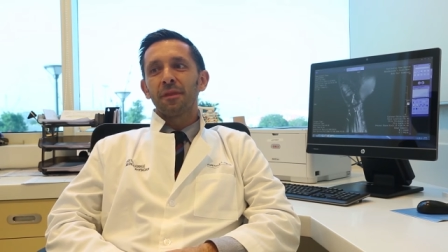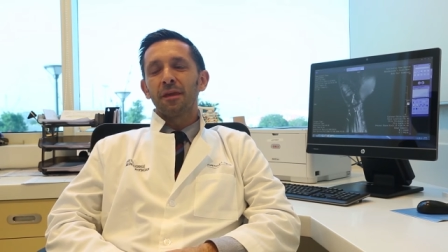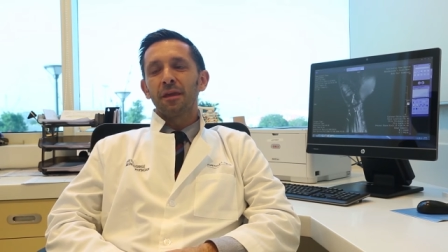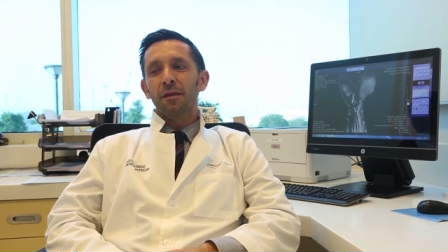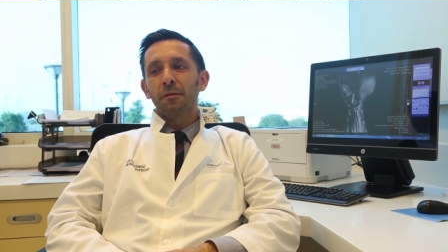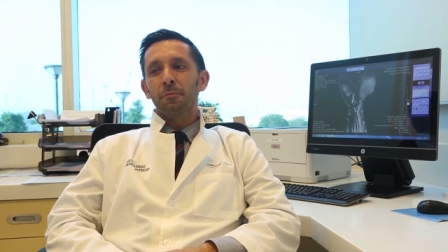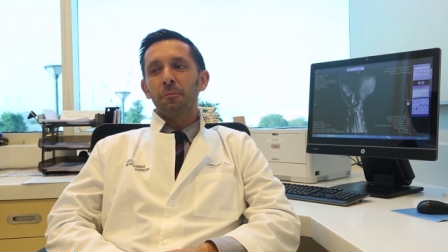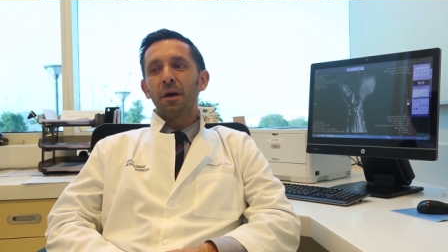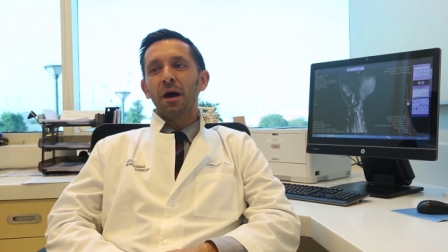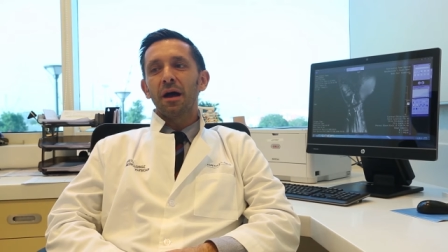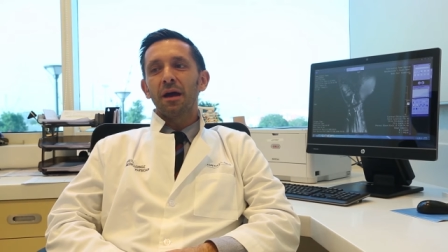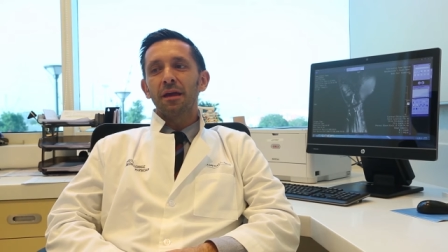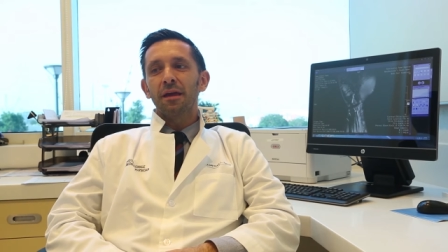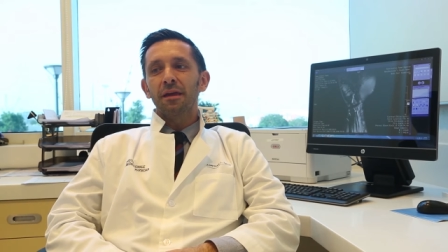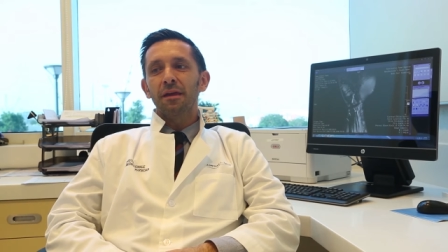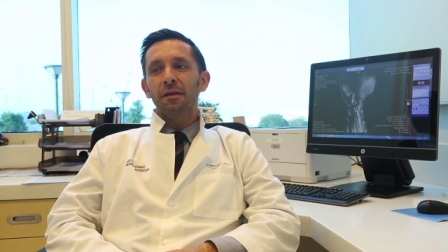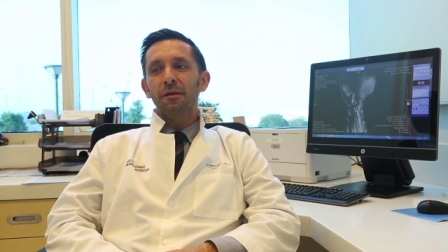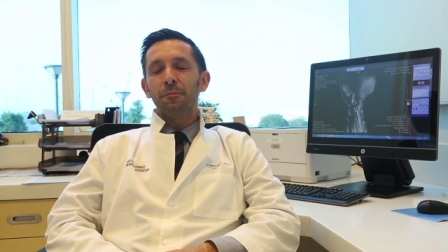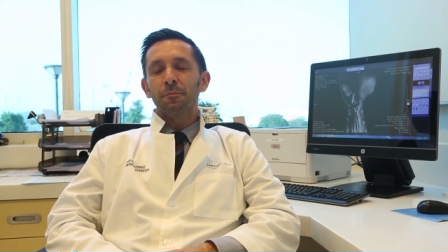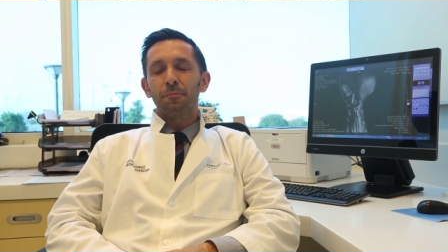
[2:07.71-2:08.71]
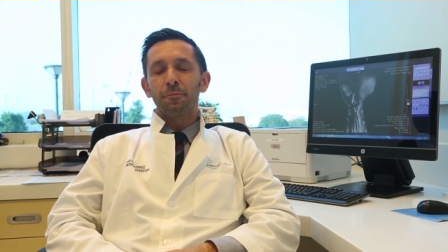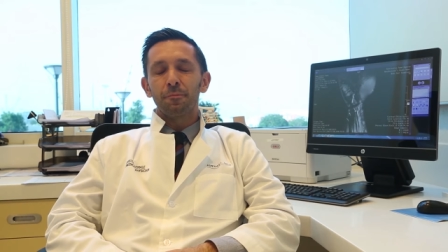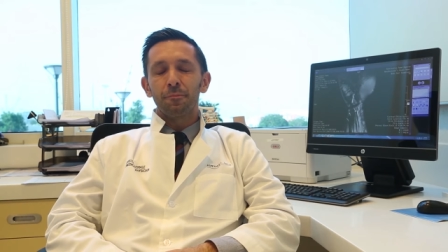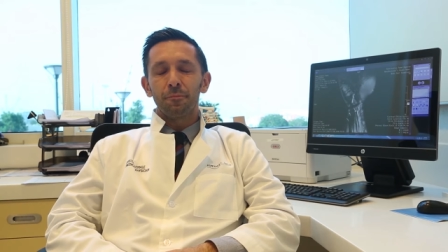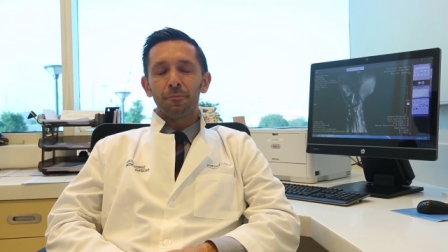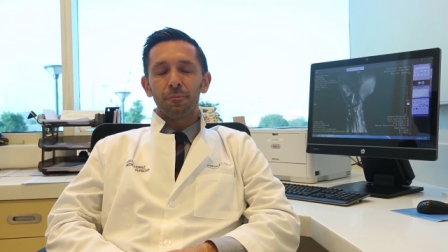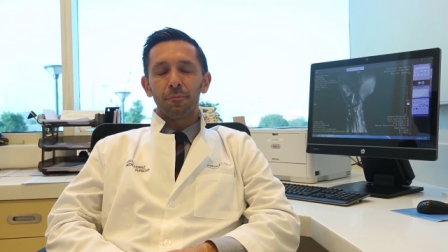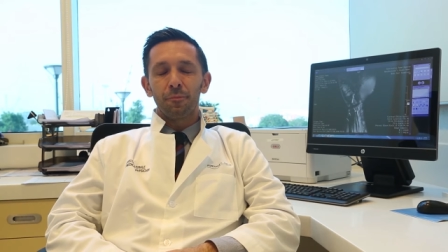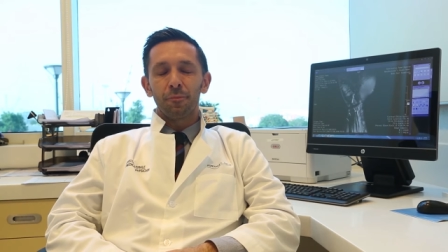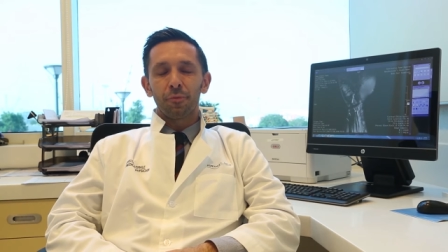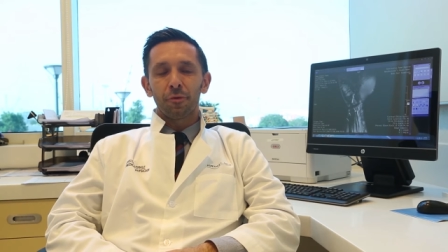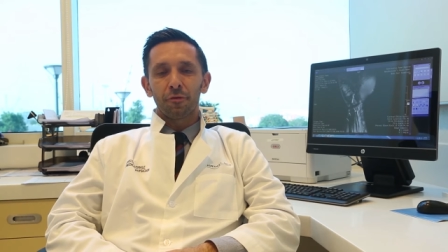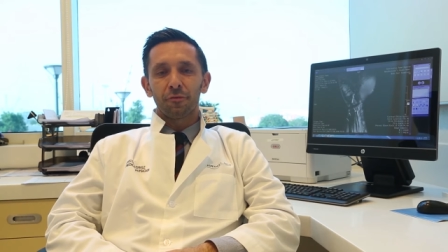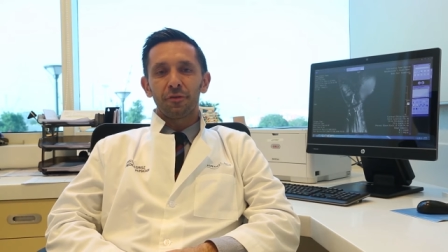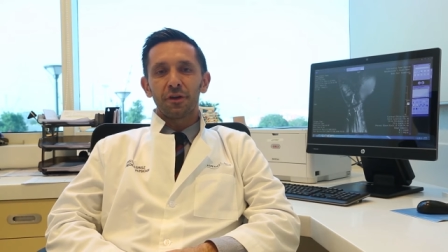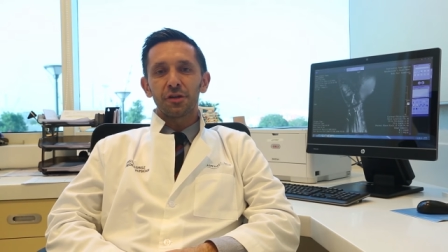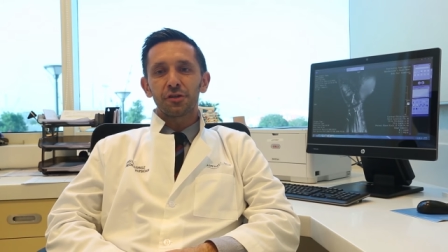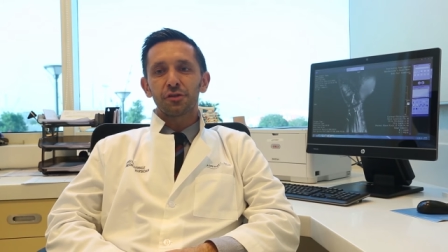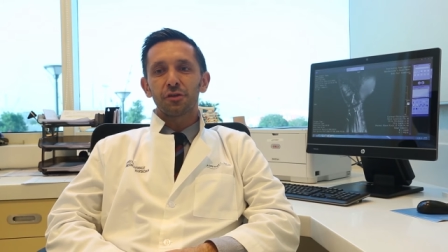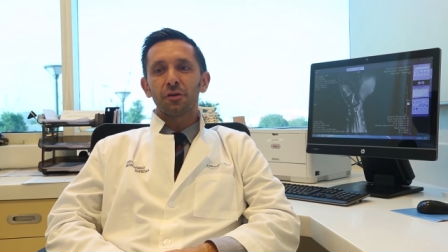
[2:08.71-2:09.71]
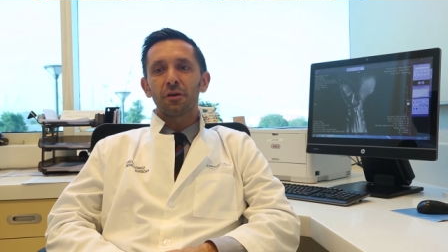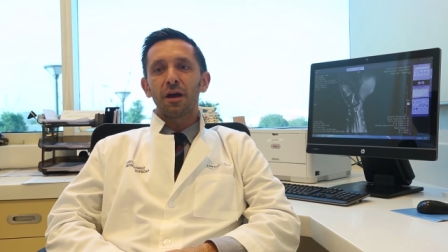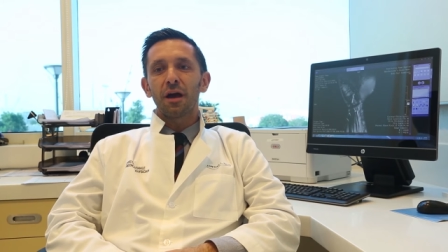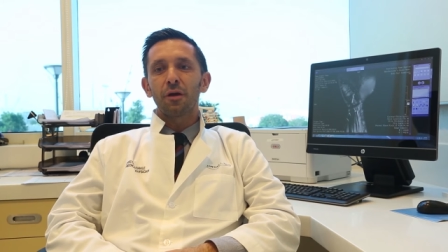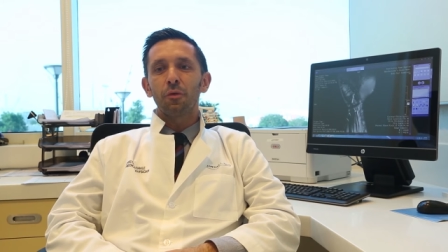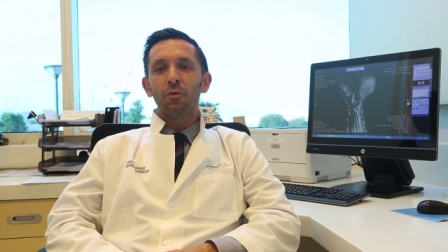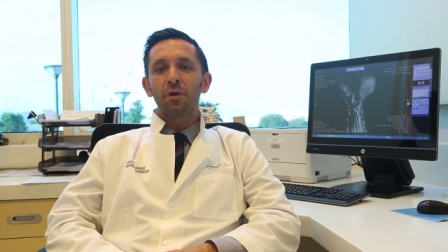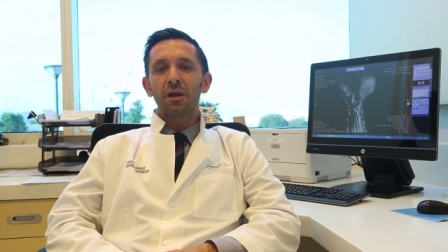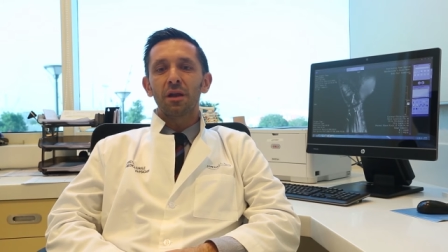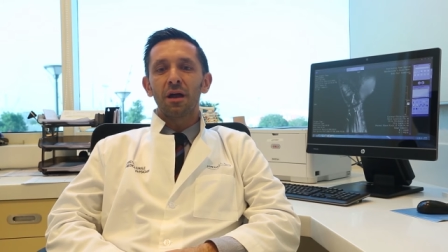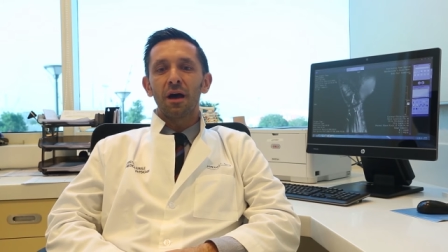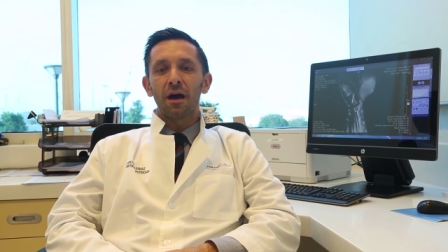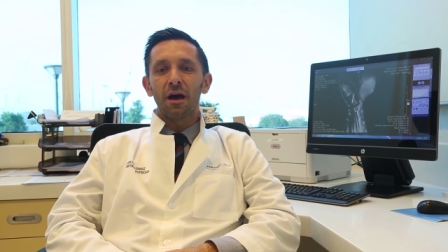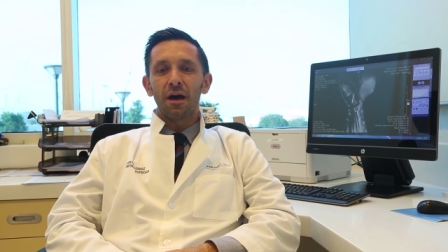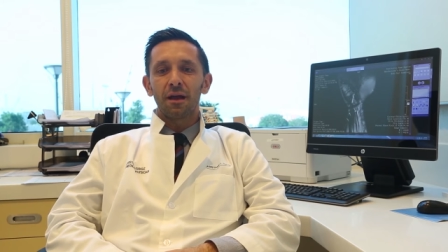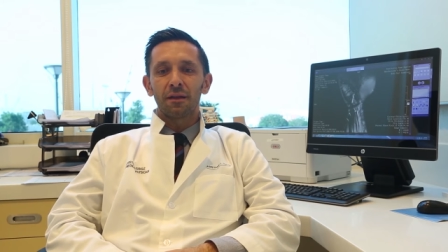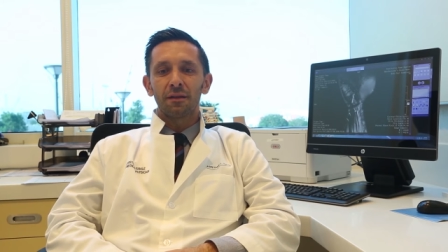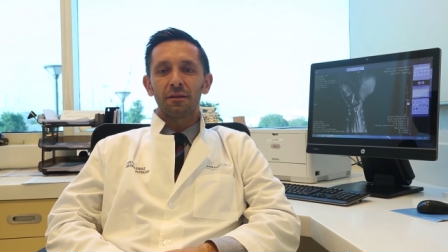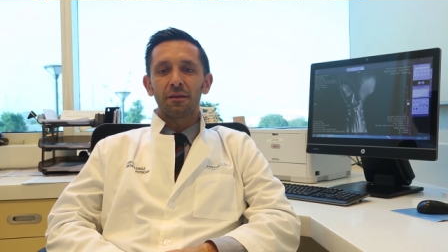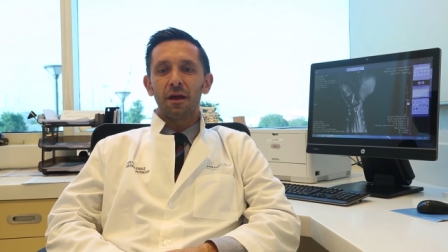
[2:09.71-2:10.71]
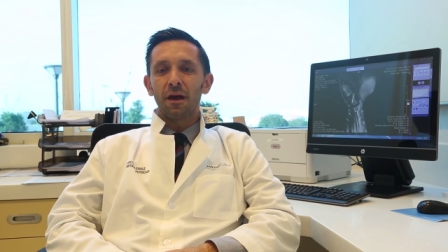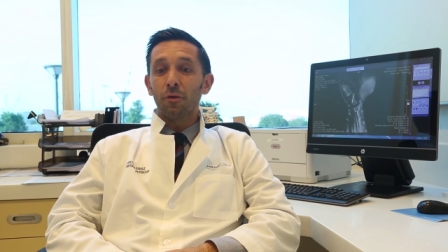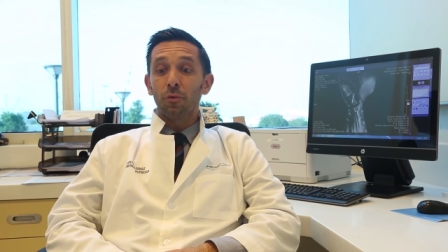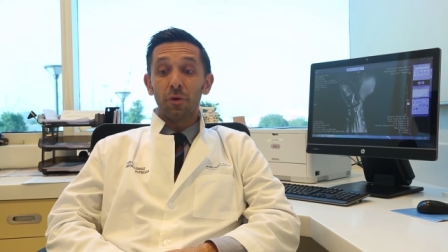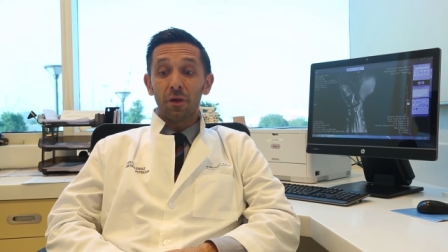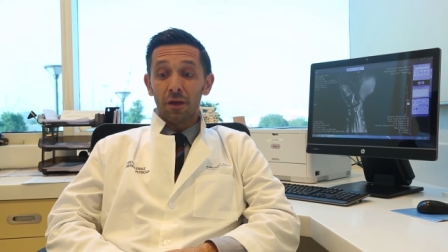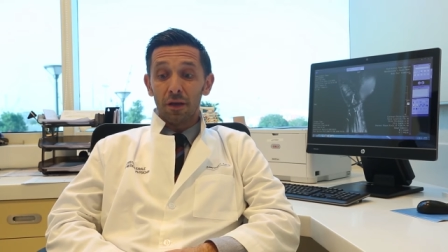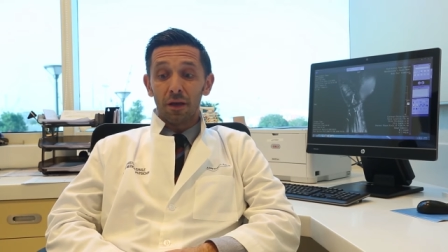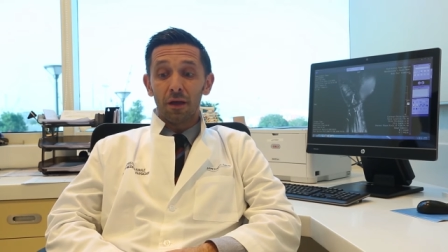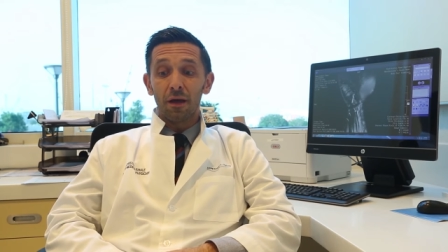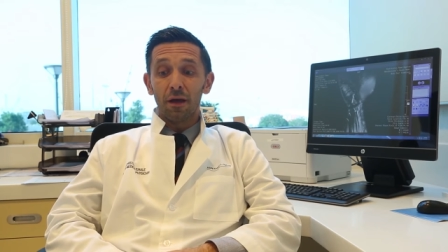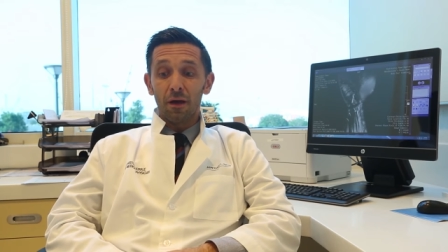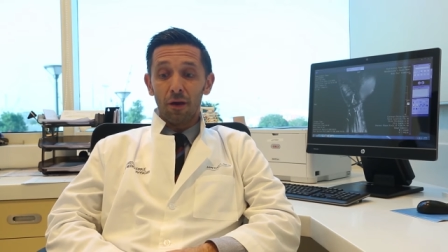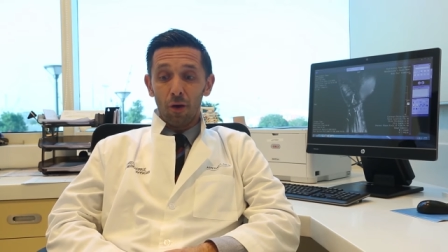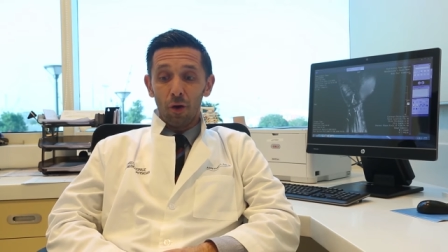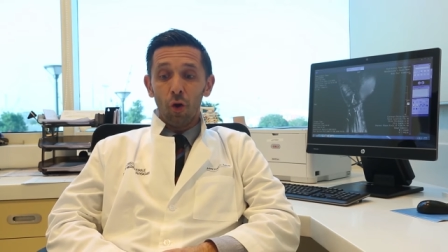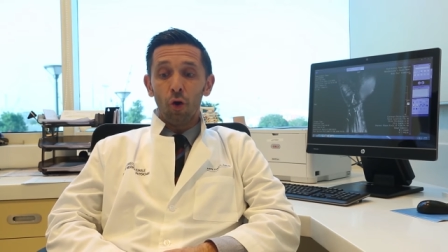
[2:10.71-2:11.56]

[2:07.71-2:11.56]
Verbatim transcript: in my profession I will hard I will uh,